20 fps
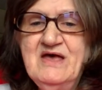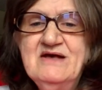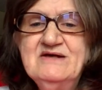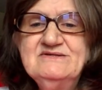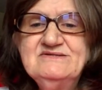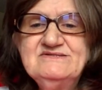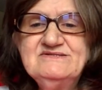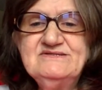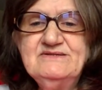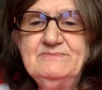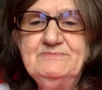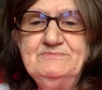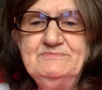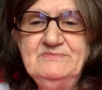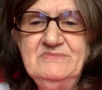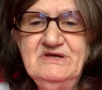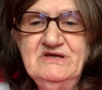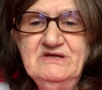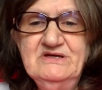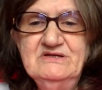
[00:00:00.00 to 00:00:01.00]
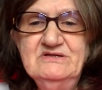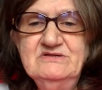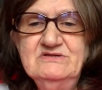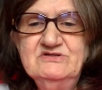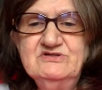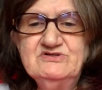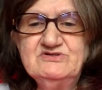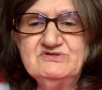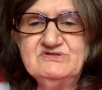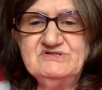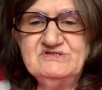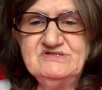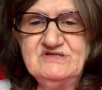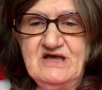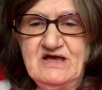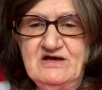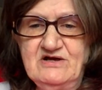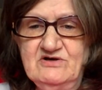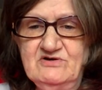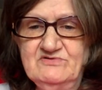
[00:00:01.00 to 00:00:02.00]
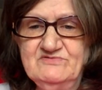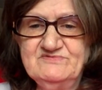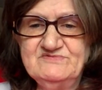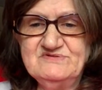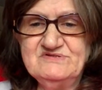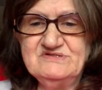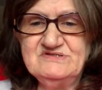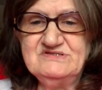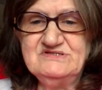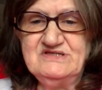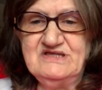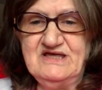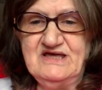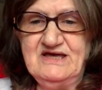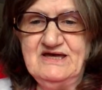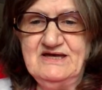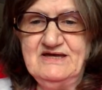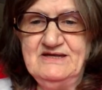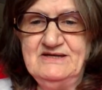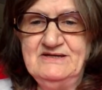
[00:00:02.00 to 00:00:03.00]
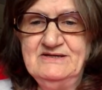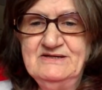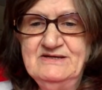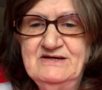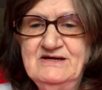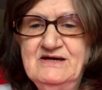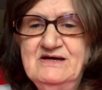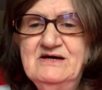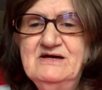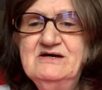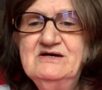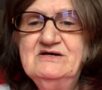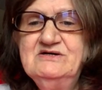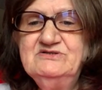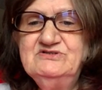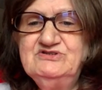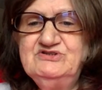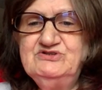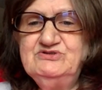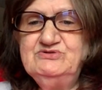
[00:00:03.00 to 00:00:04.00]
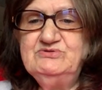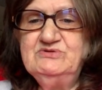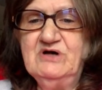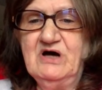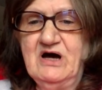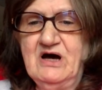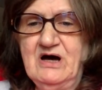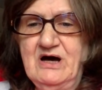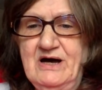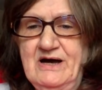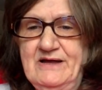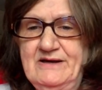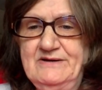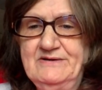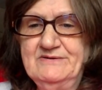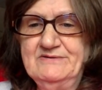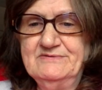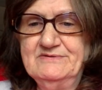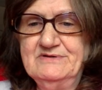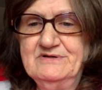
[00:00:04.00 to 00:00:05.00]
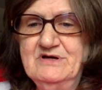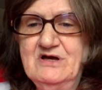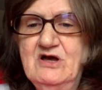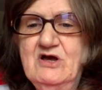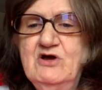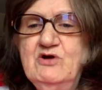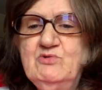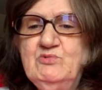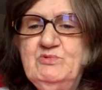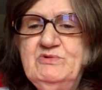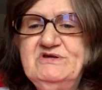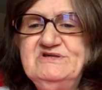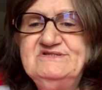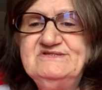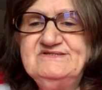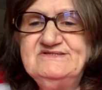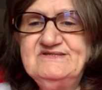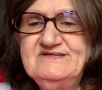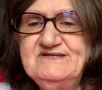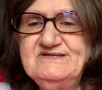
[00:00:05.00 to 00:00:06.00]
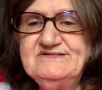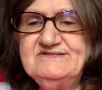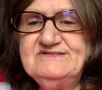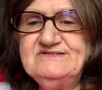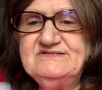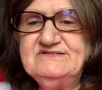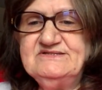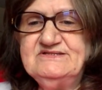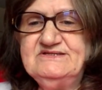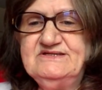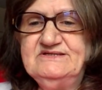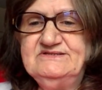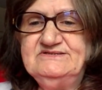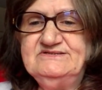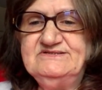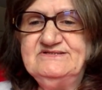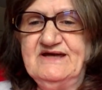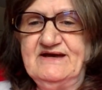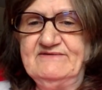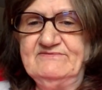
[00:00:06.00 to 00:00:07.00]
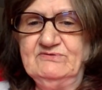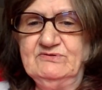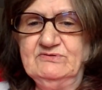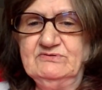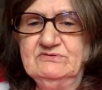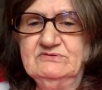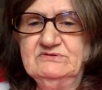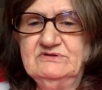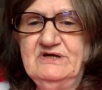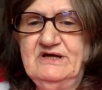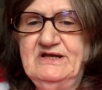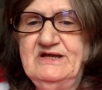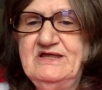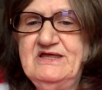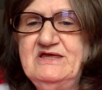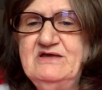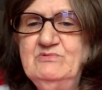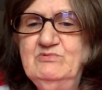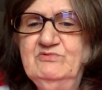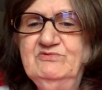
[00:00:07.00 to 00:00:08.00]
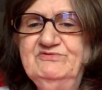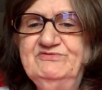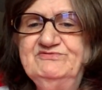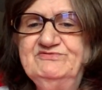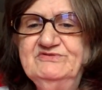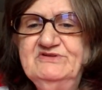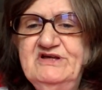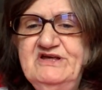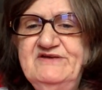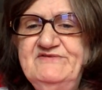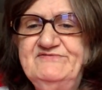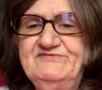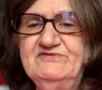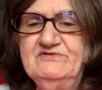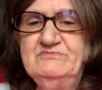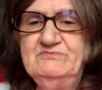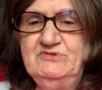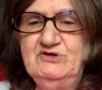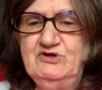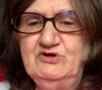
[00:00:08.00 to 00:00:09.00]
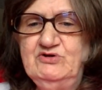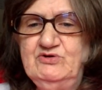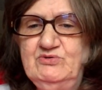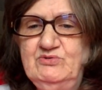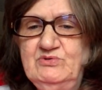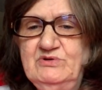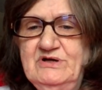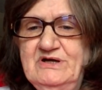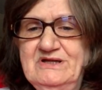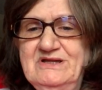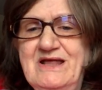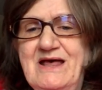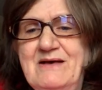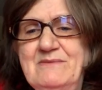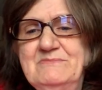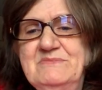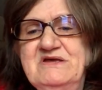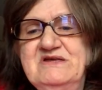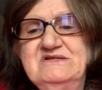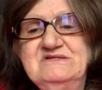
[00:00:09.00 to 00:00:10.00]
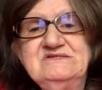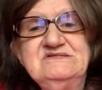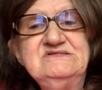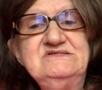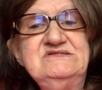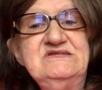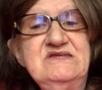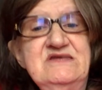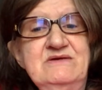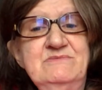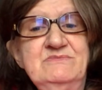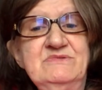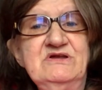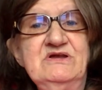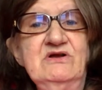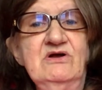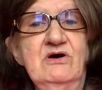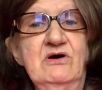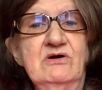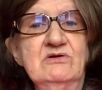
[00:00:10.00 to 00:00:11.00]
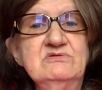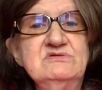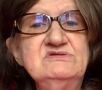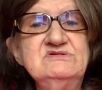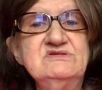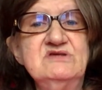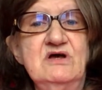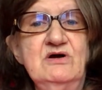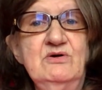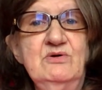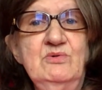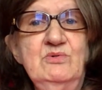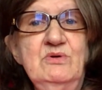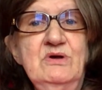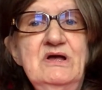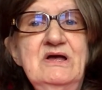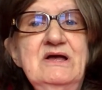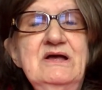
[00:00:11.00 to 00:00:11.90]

Submit yourselves then to God Resist the devil, and he will flee from you. And that means demon also.